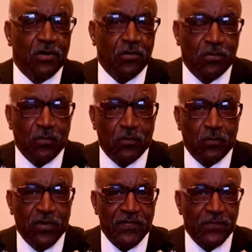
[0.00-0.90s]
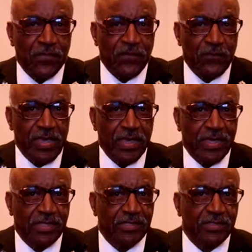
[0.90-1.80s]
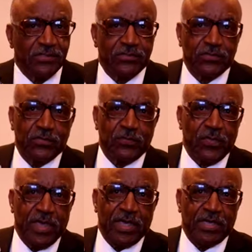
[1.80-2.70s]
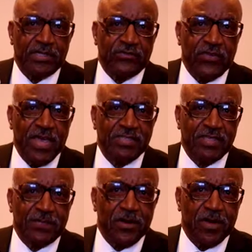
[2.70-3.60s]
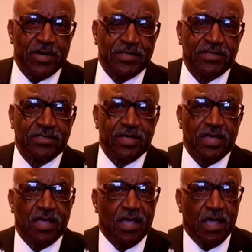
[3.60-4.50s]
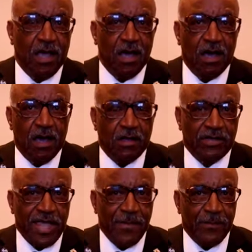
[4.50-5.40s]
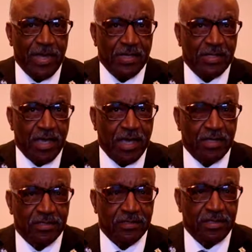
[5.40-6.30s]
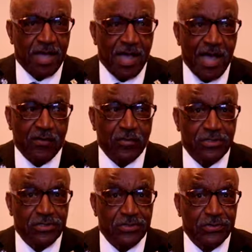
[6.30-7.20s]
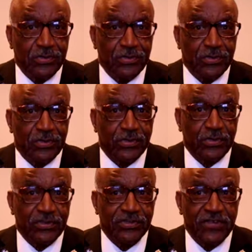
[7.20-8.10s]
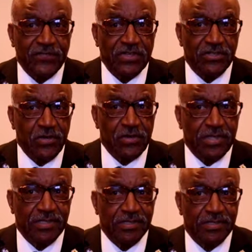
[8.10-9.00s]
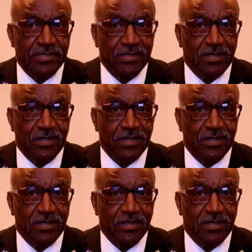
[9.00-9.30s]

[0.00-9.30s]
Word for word: So with with being in a being in the transit barracks, that meant that I would do different duties